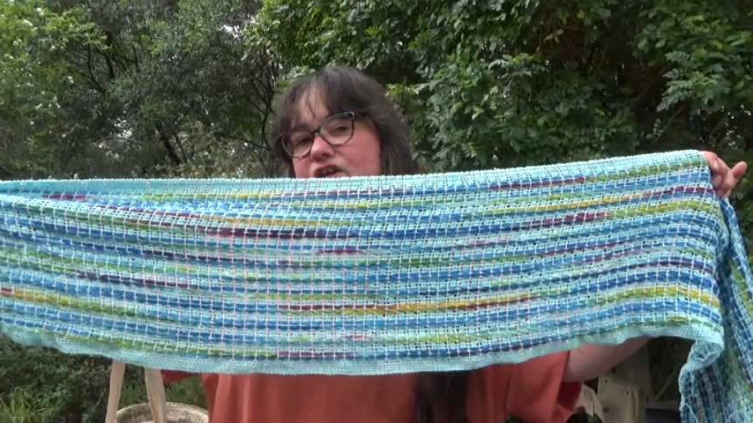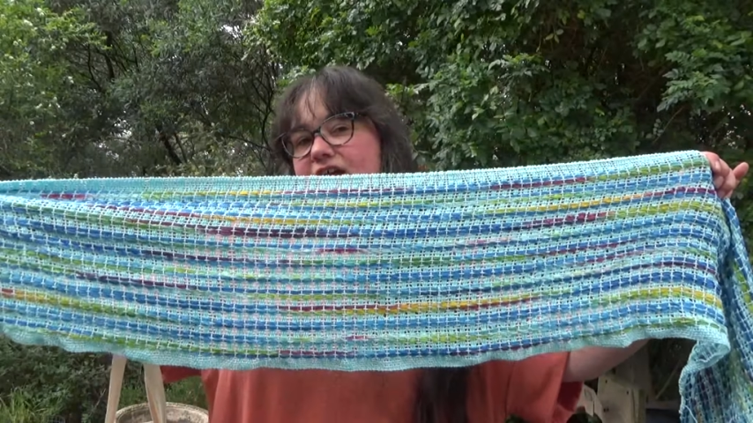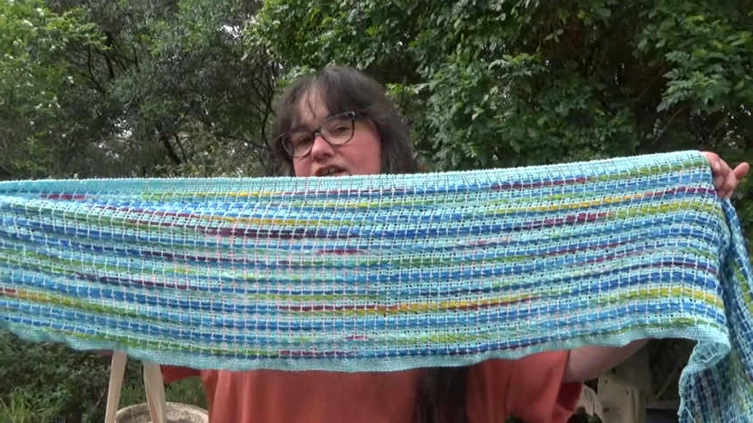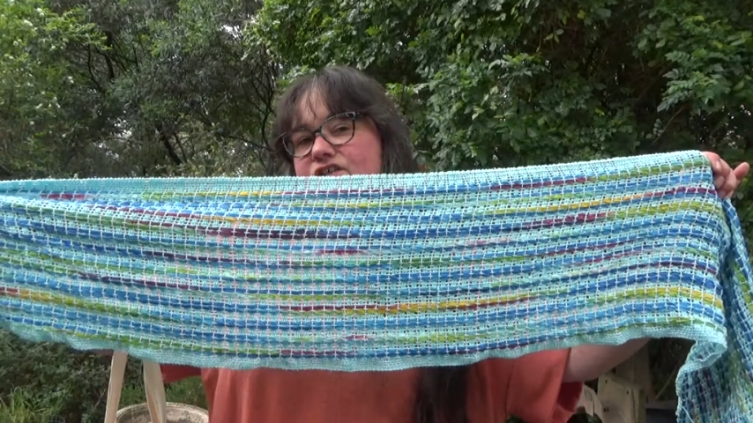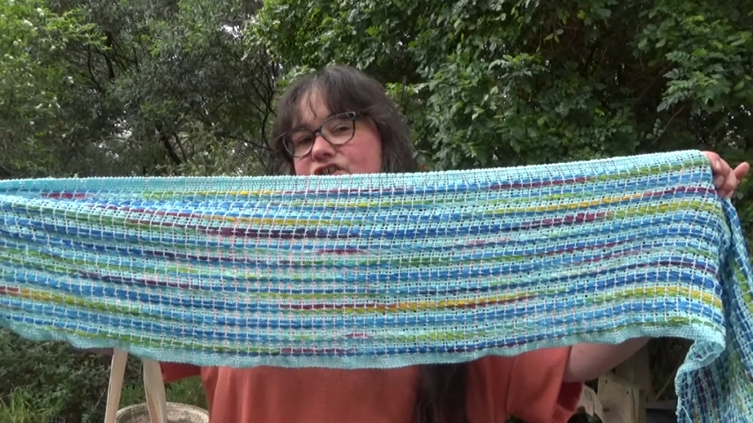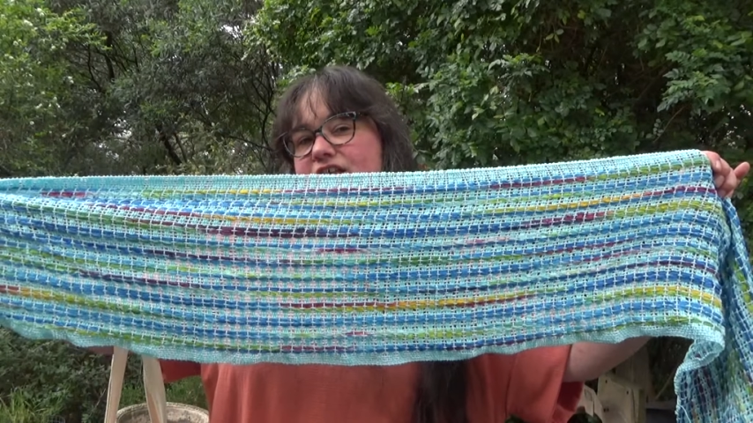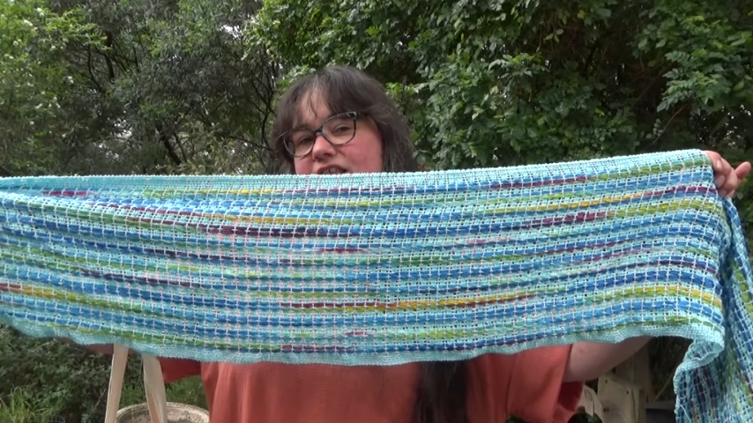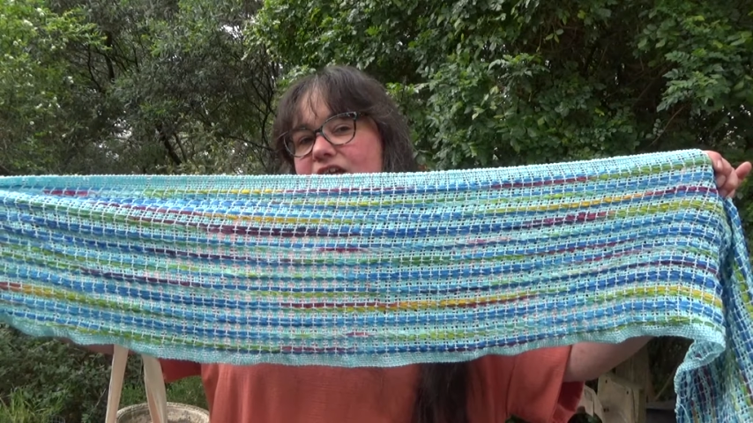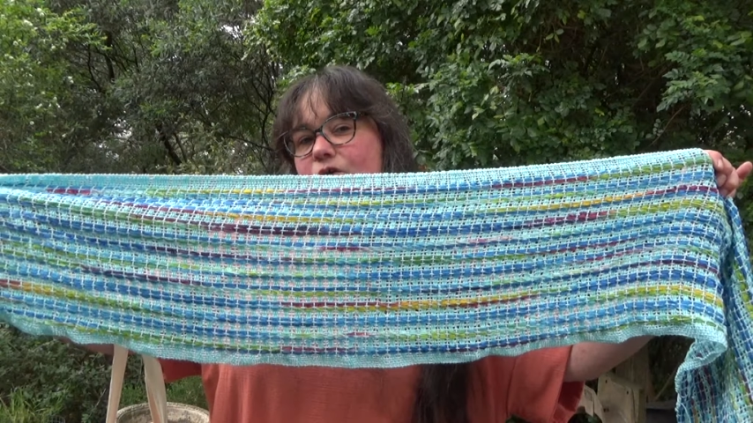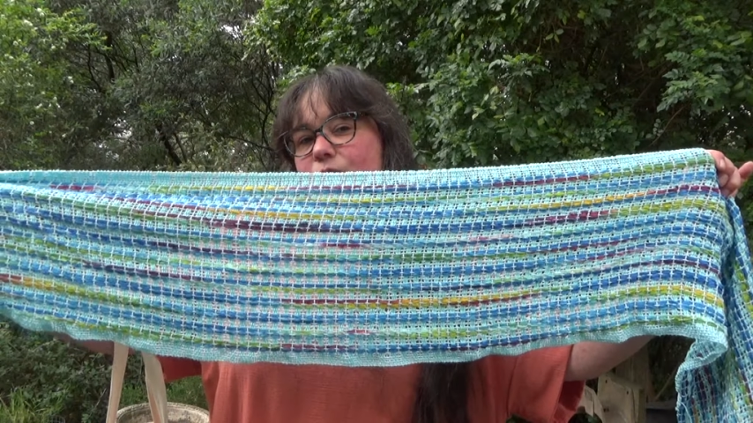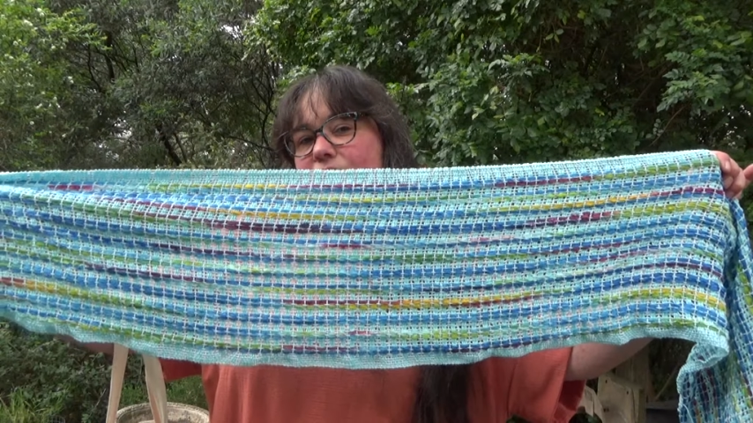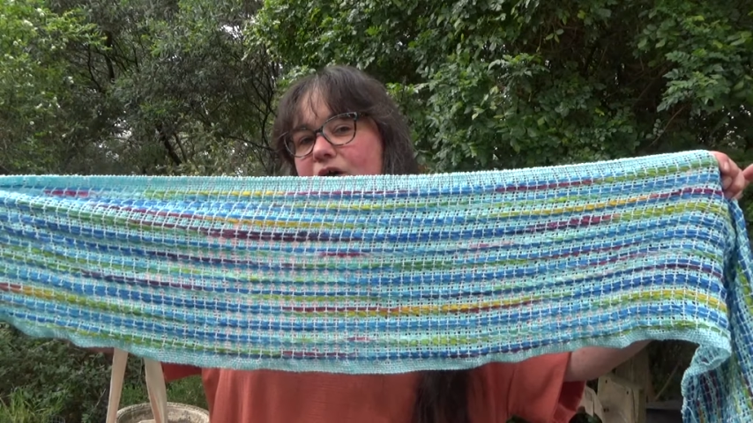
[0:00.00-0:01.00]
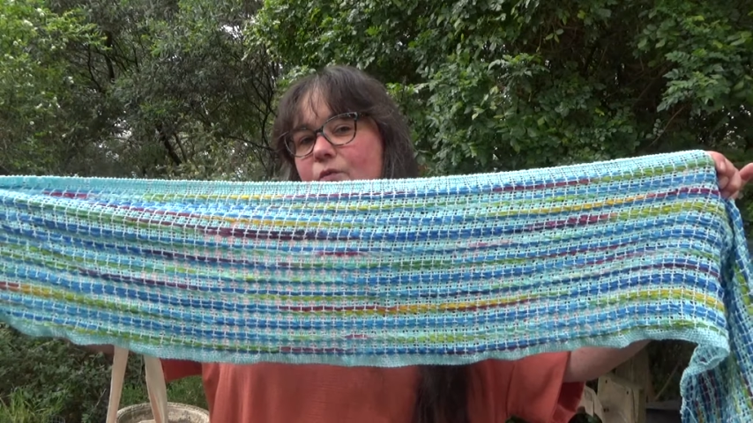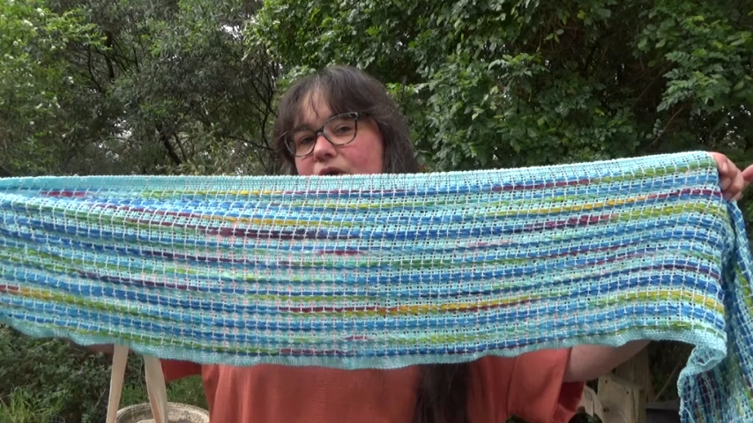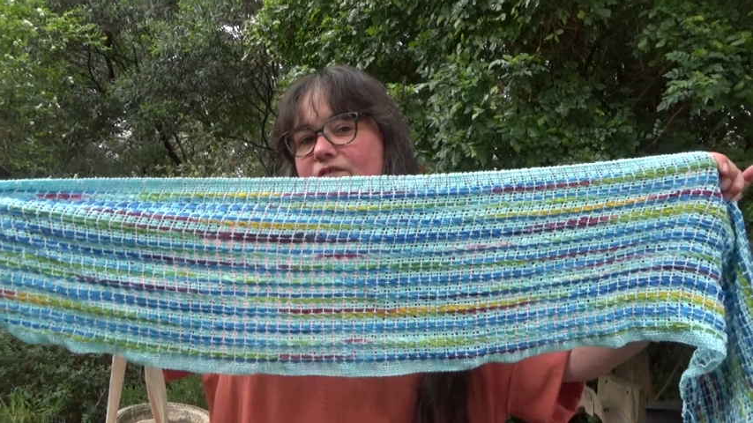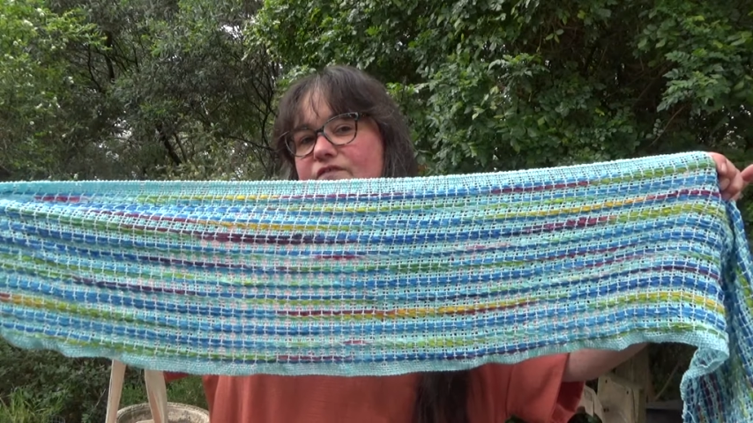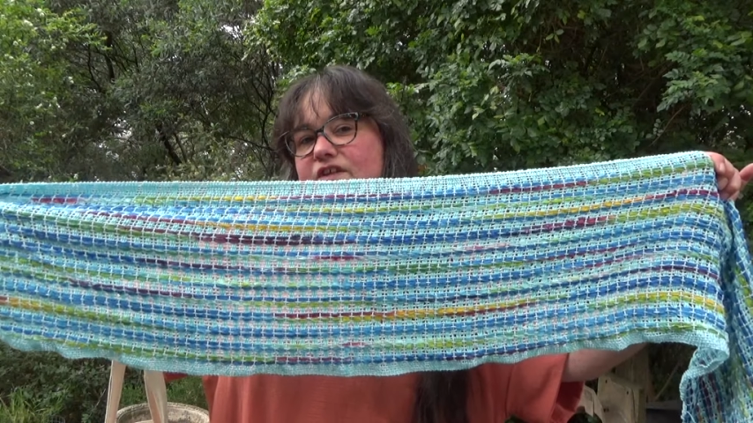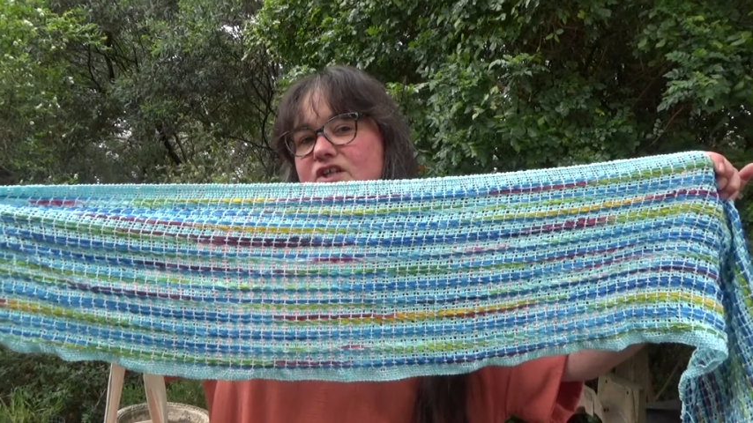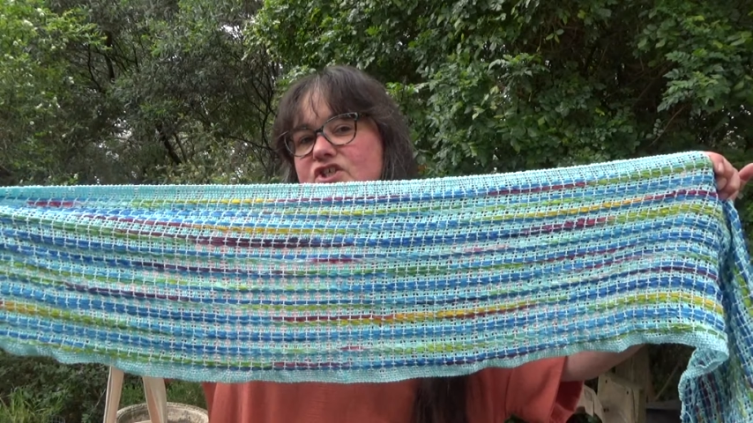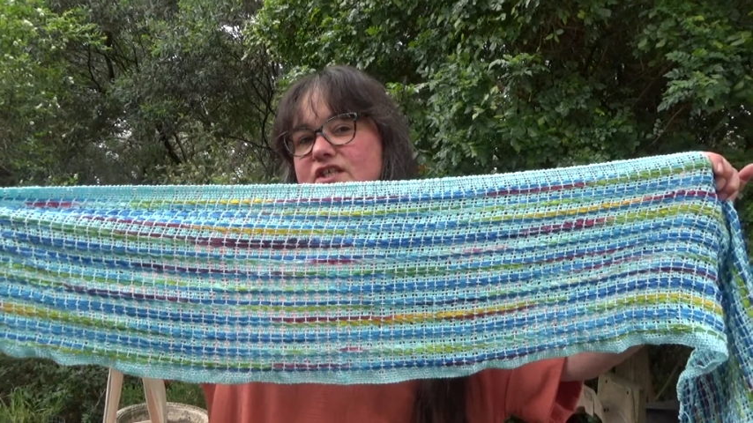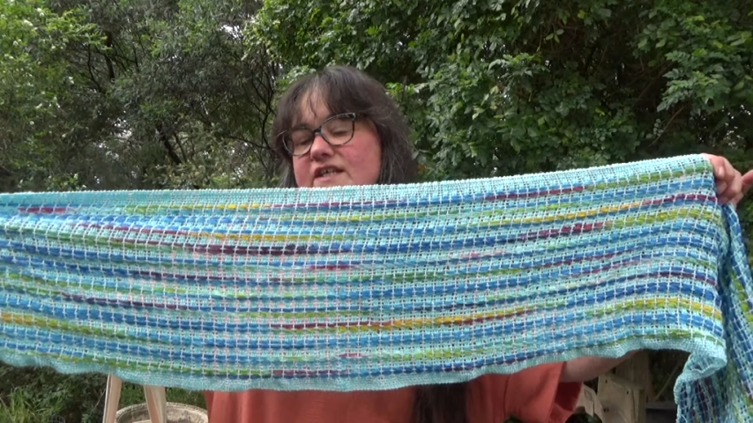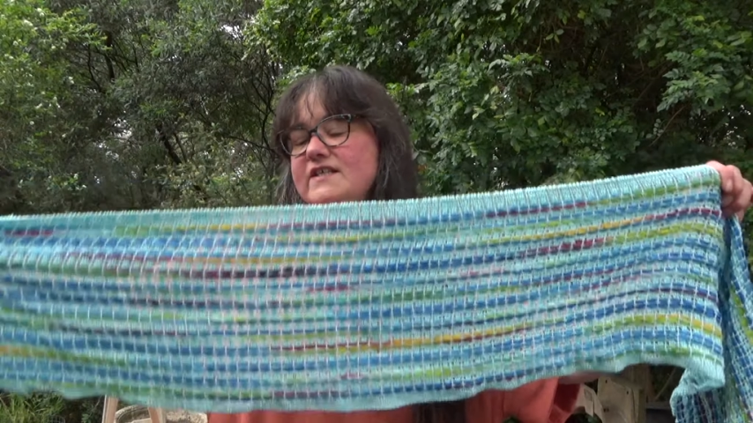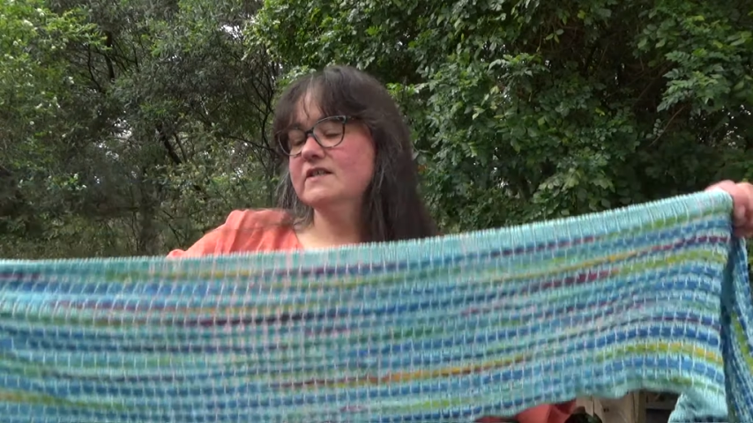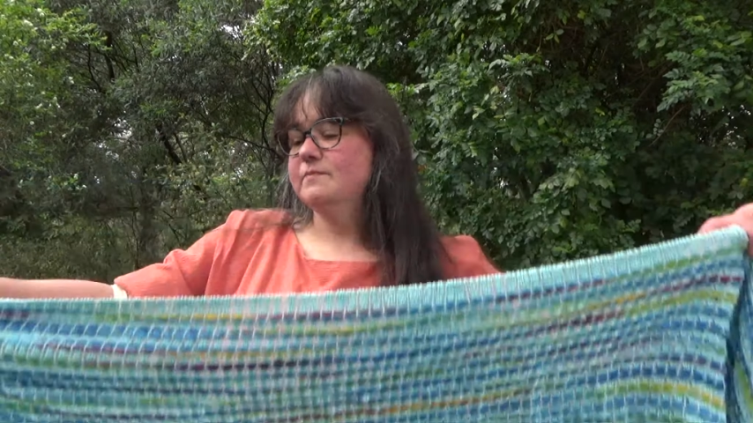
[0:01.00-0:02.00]
change, I think, when I wet finish
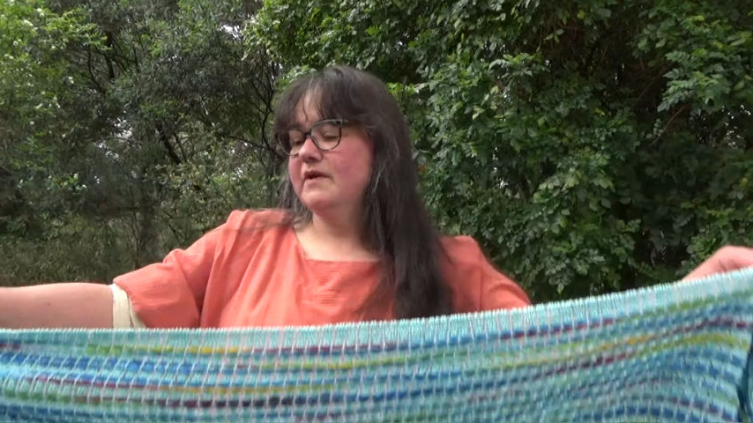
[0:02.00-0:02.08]
this